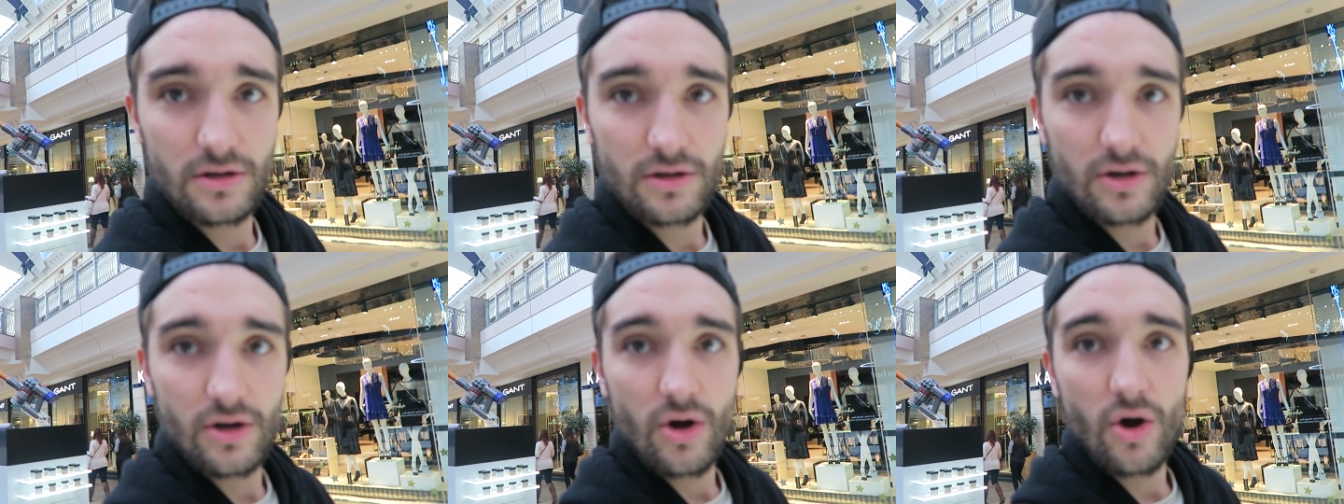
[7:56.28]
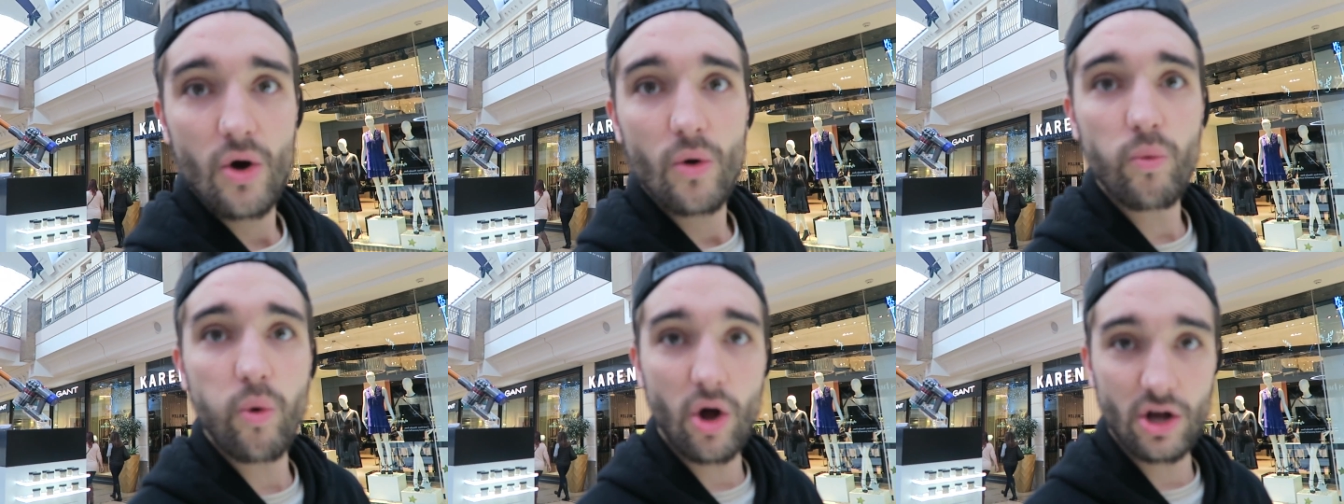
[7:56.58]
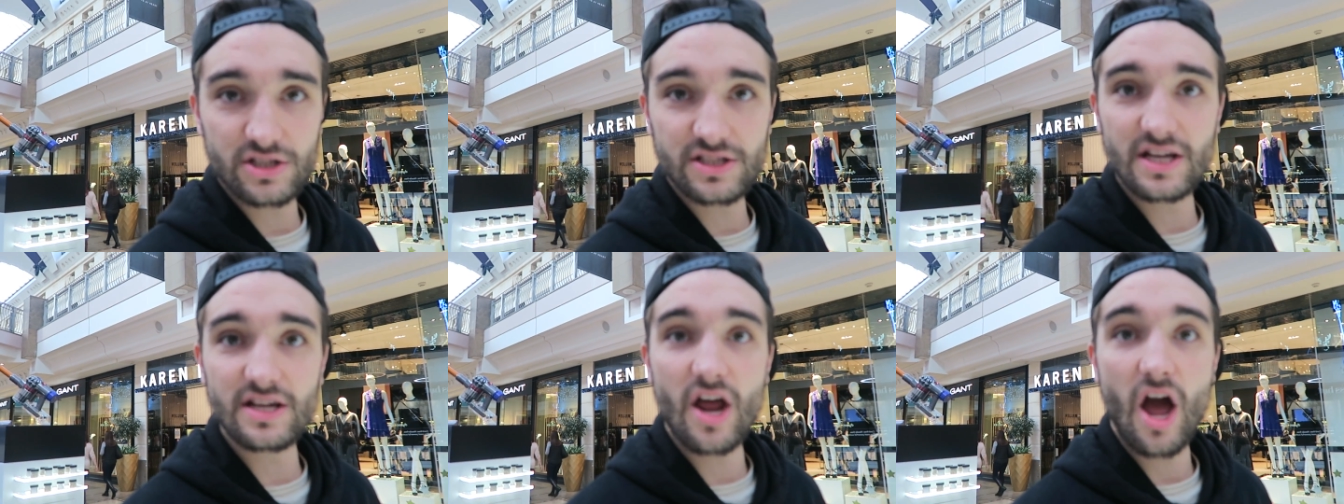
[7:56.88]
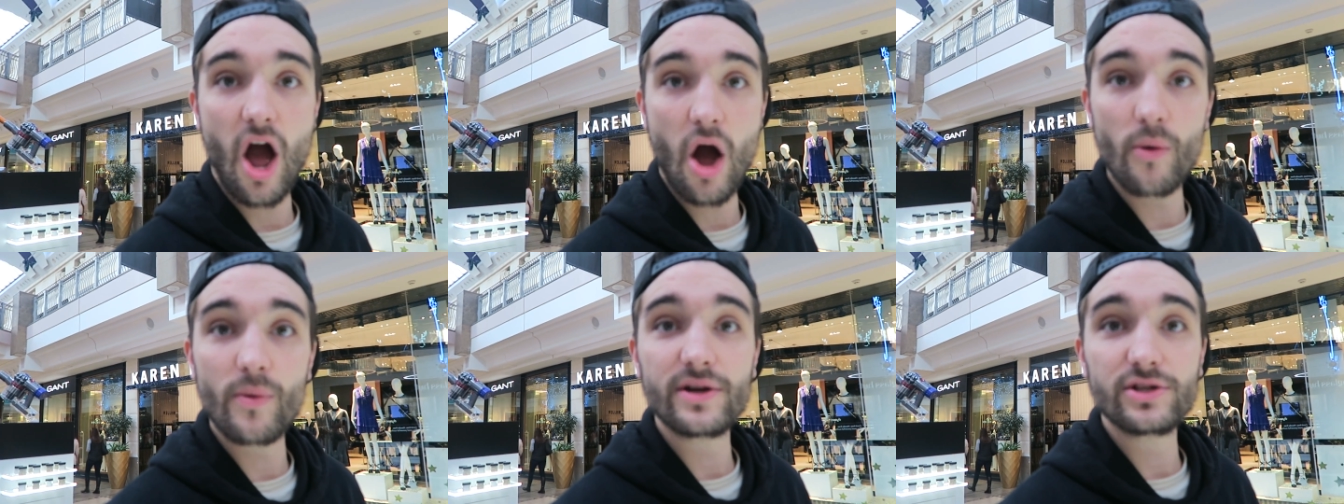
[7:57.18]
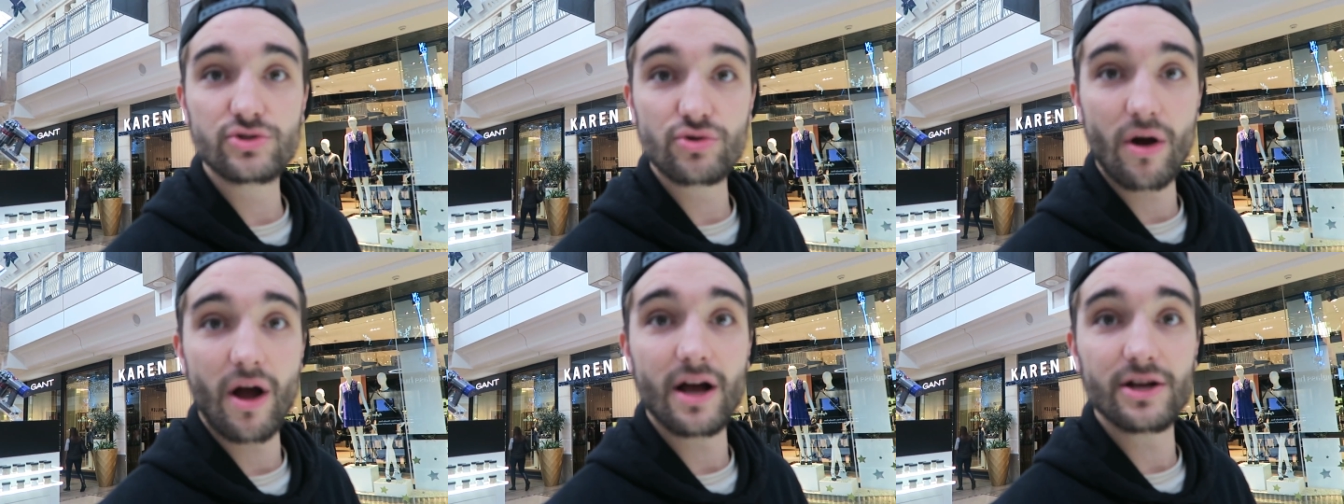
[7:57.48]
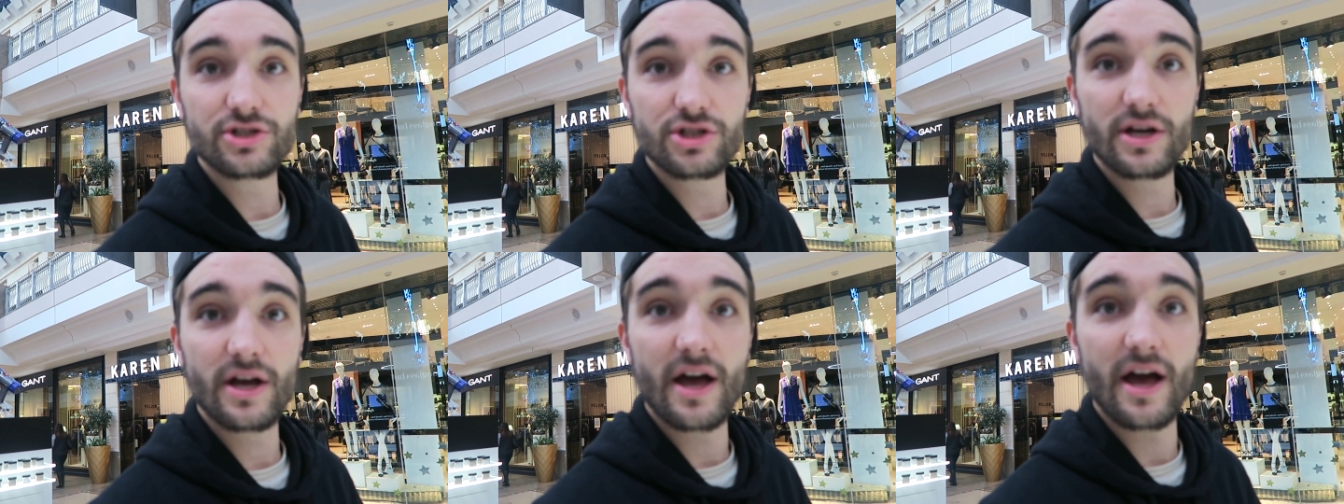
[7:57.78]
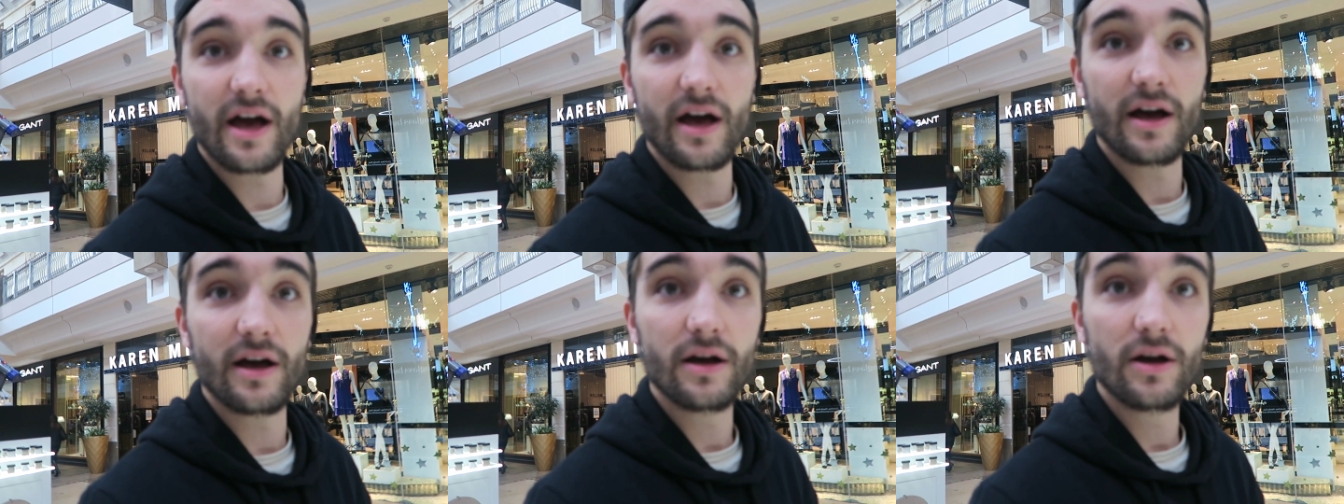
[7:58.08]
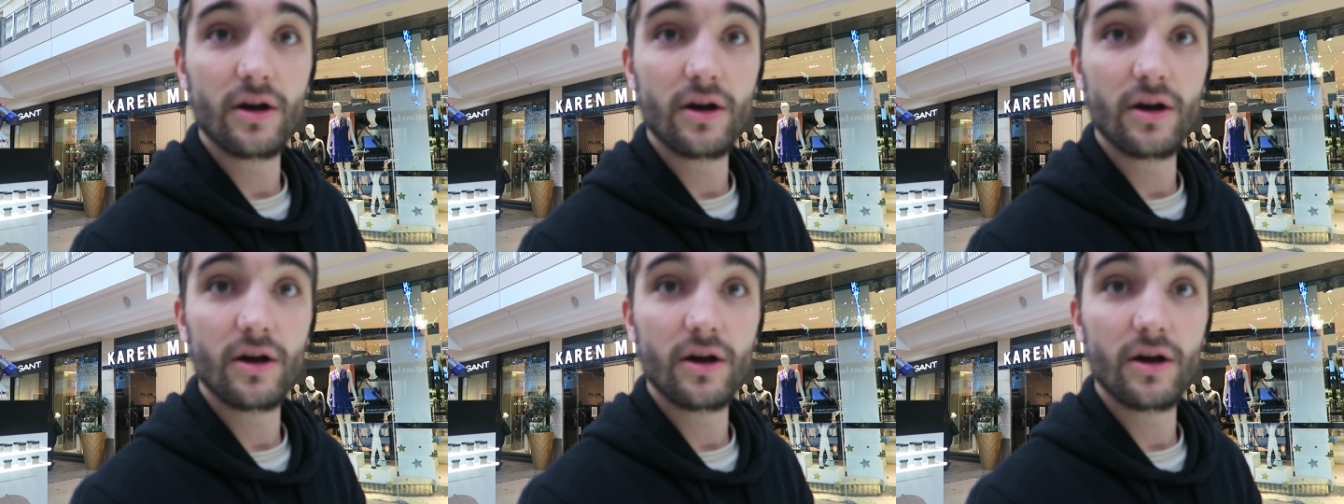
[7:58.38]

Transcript: course you can. What, as in how it dries your hair?